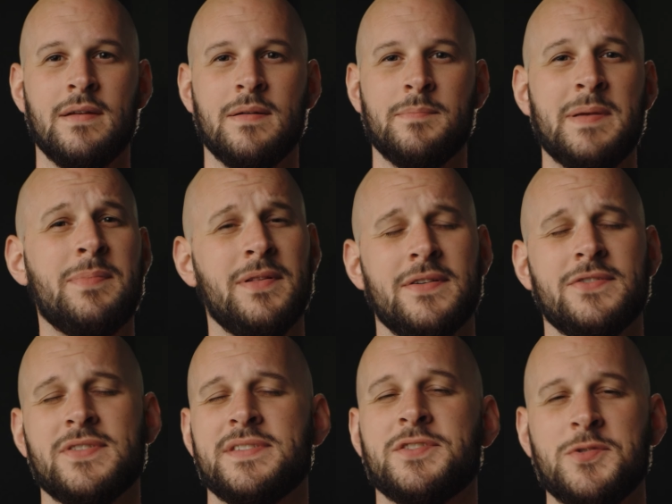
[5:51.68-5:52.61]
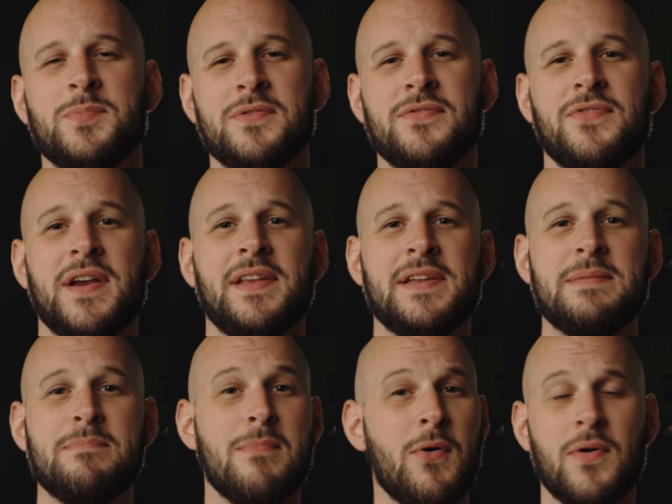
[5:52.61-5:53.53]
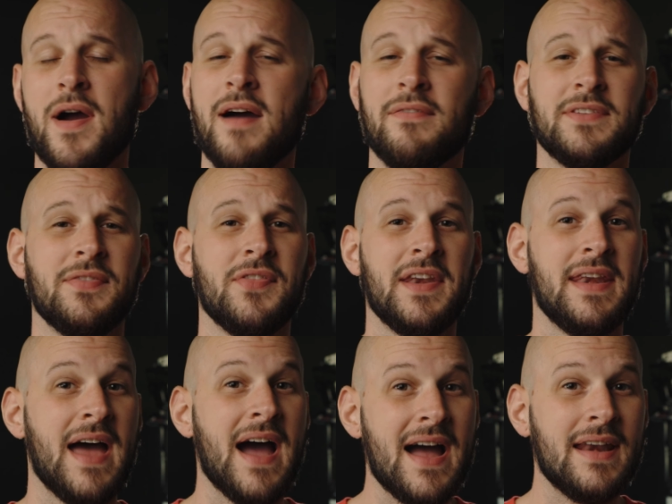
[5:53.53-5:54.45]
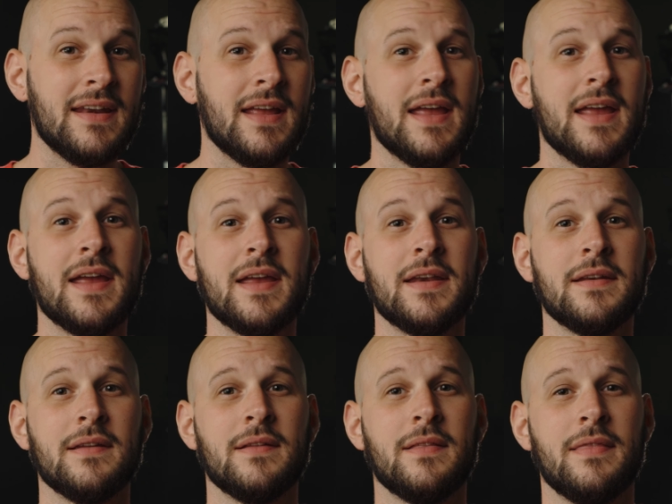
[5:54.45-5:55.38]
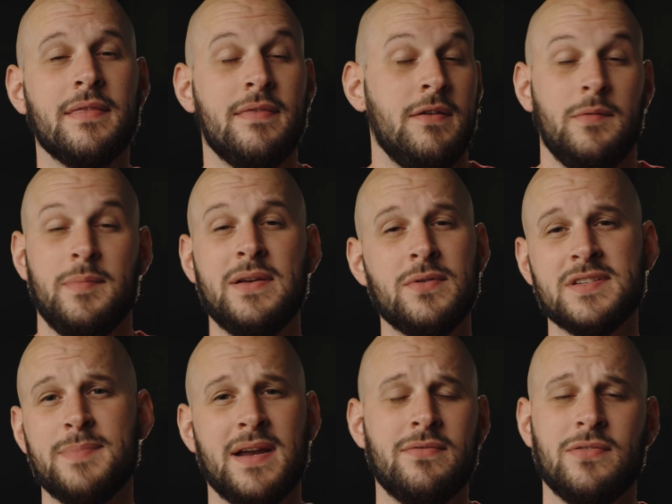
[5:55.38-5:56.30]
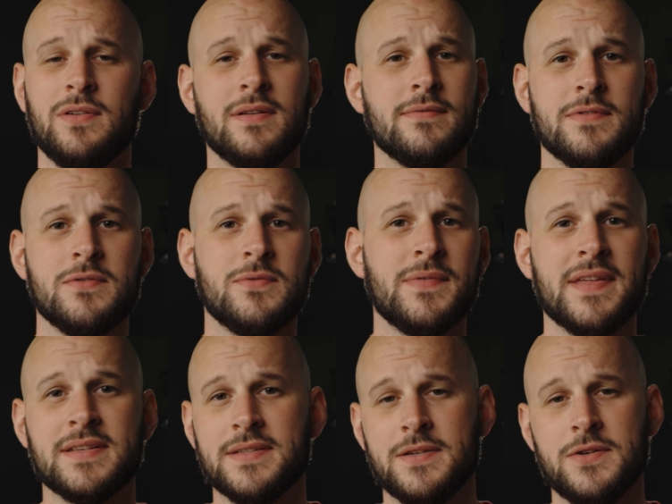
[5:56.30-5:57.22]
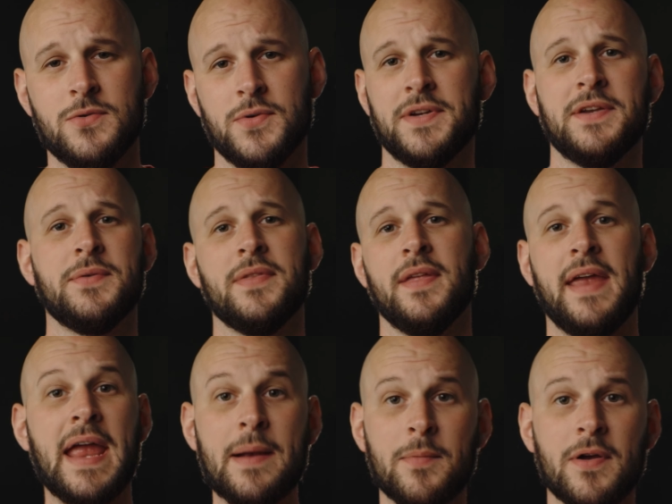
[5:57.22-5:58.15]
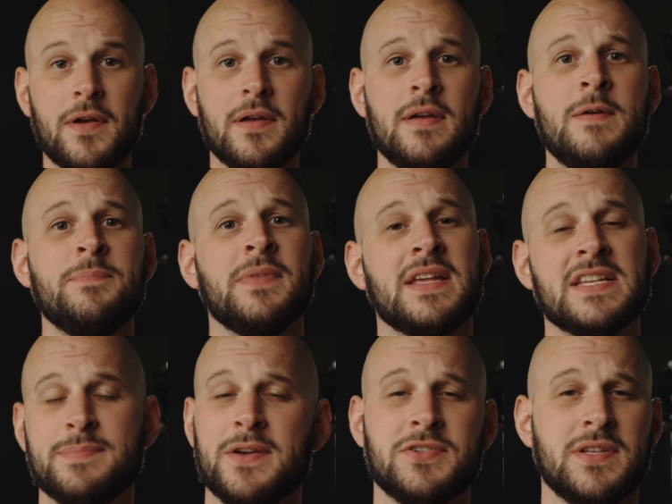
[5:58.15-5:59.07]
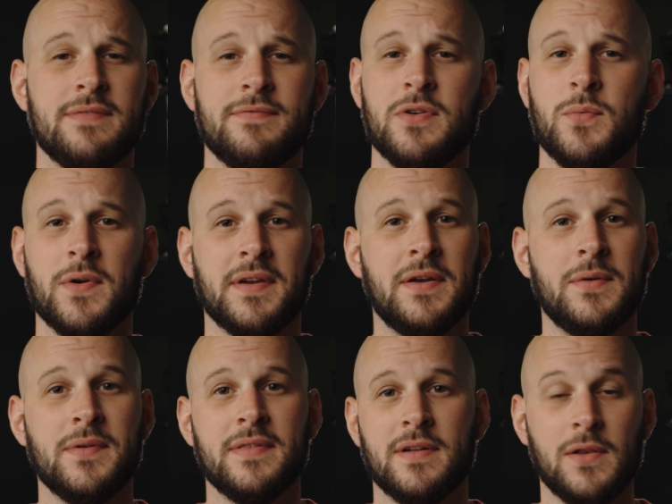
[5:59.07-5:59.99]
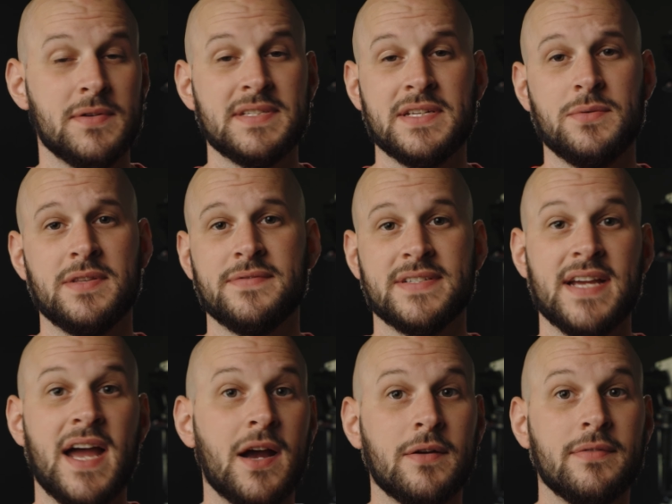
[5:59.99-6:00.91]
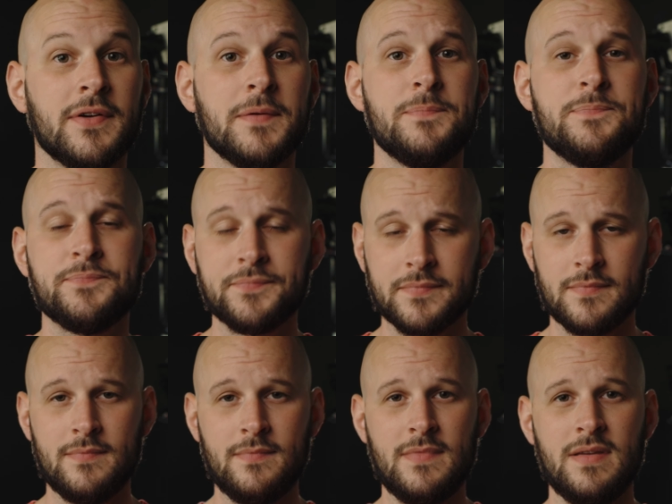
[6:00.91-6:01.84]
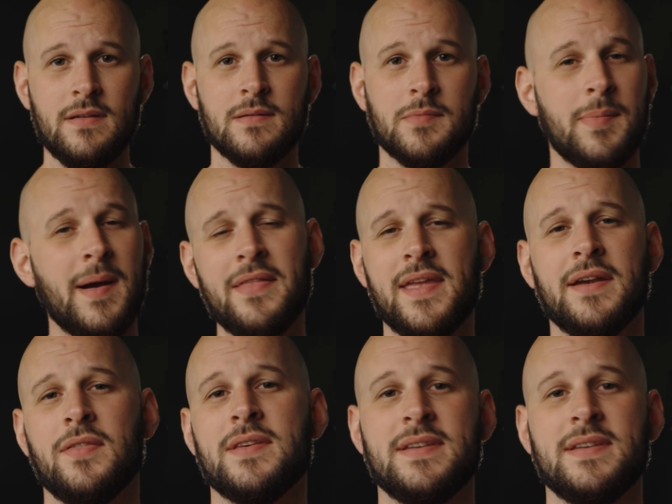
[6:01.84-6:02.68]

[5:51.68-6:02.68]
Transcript: People are just super friendly more often than not, and they'll be respectful of you when they see you working with a camera, especially if you're working closely with a photographer. But by the end of the